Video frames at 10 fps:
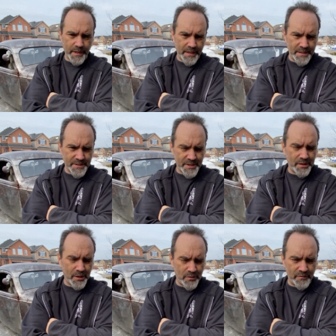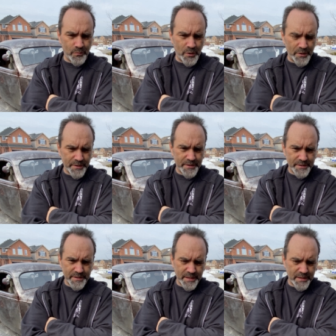It's a lot of work
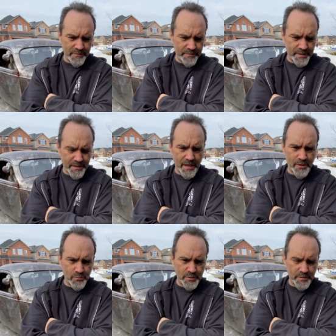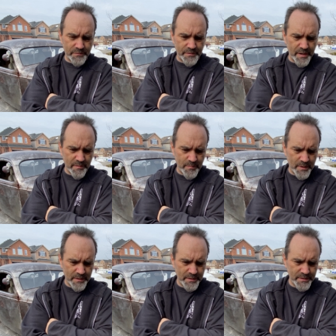to convert an older frame
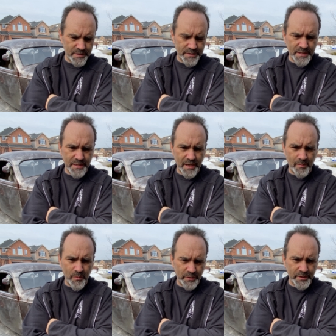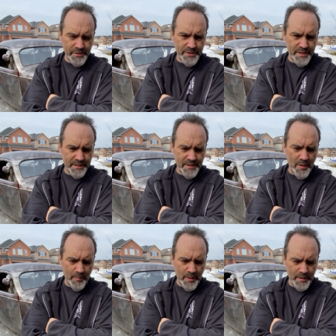to take a modern
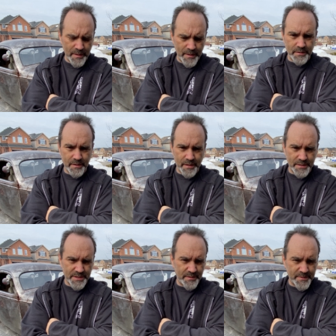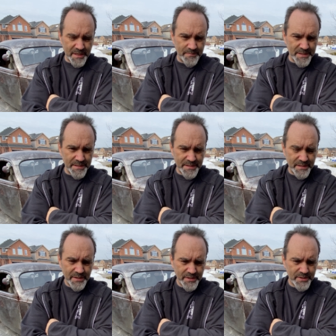setup. It's sometimes
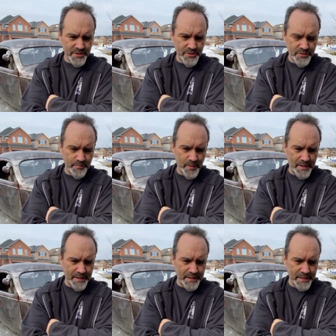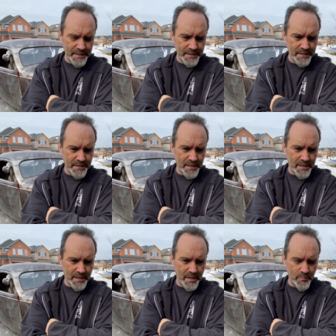easier just to buy
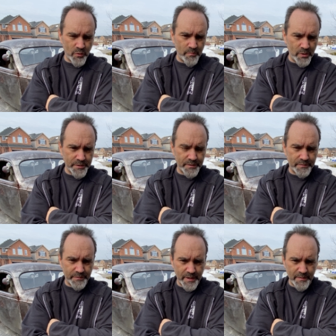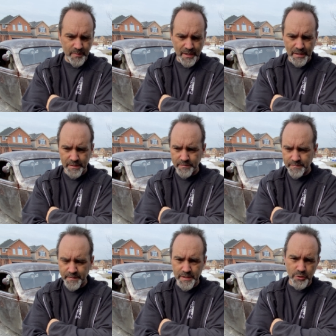a more modern frame and
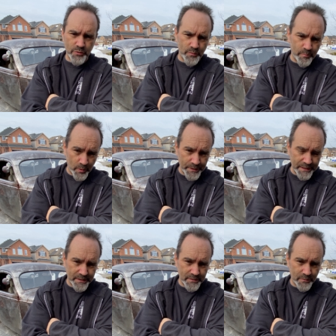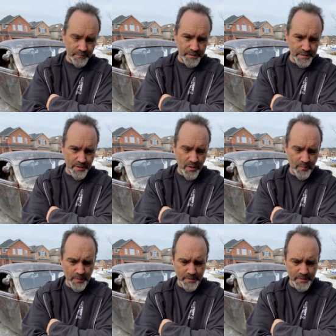fit your body over the top.